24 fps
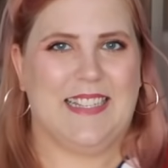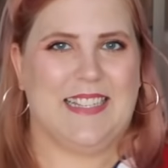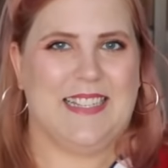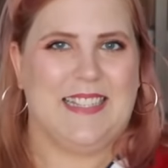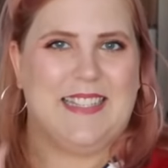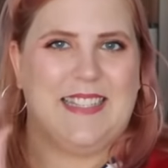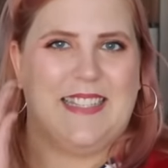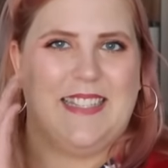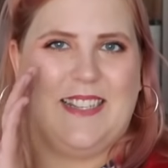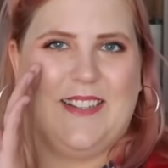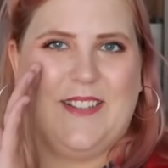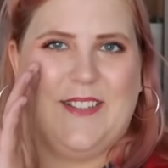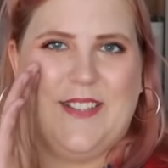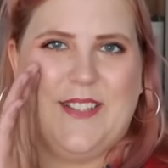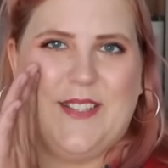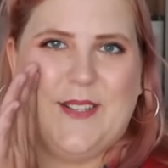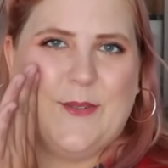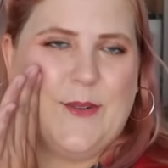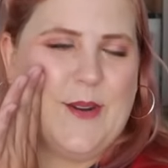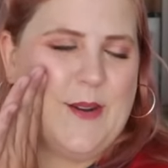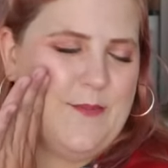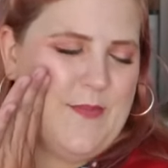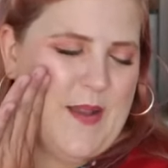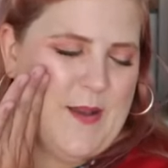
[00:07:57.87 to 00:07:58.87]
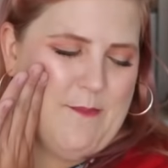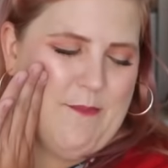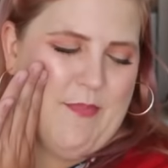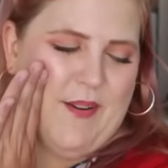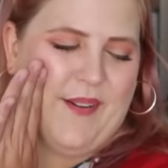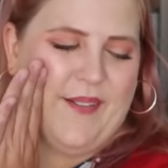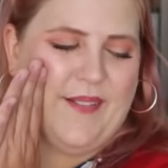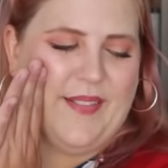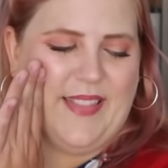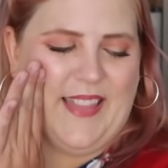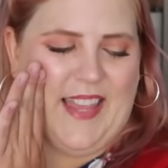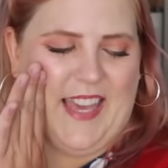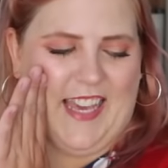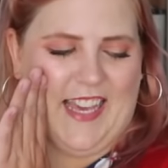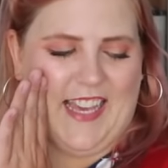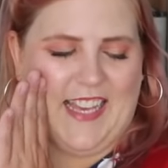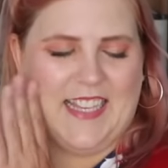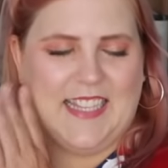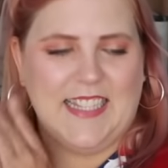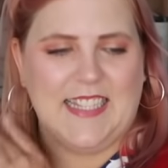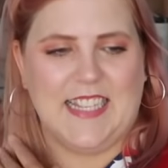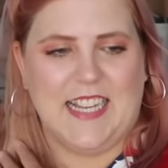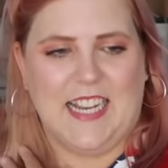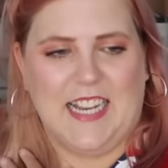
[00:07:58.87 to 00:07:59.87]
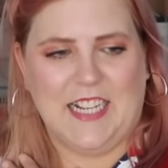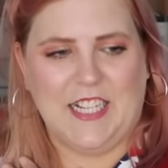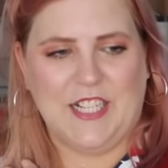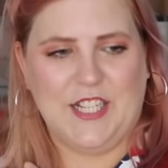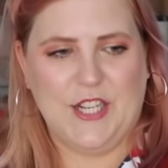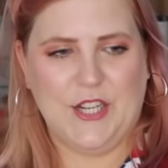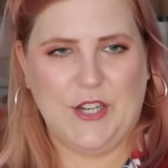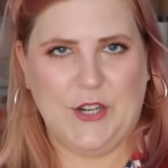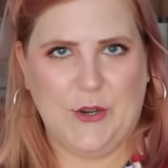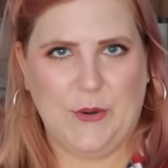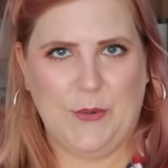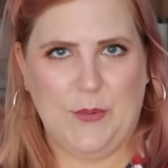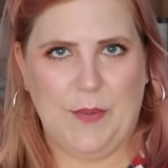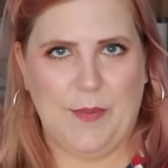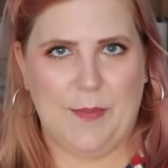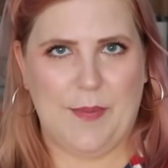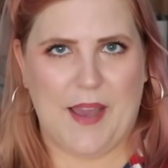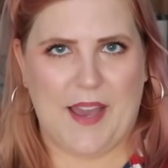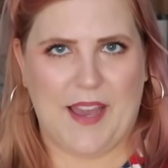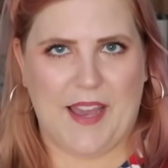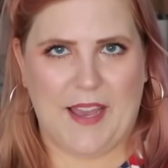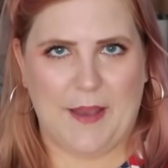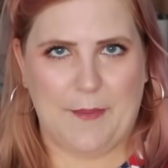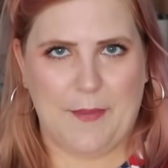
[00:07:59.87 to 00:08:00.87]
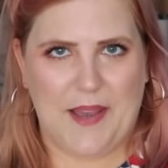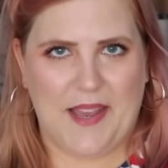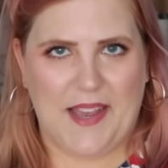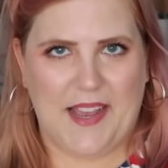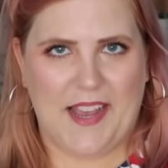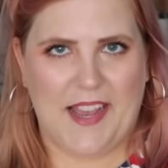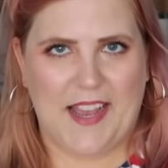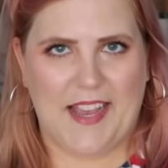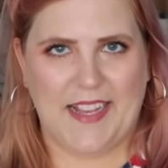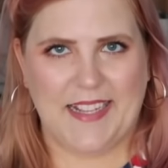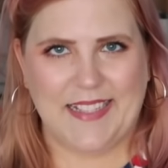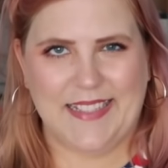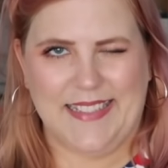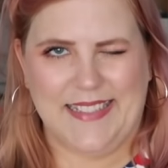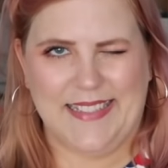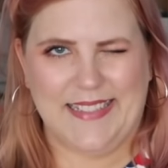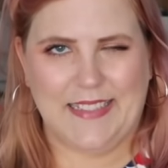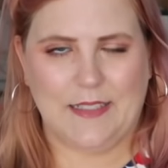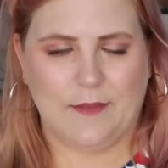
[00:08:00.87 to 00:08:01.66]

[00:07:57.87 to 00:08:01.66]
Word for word: It's also where my birthday is, October, baby.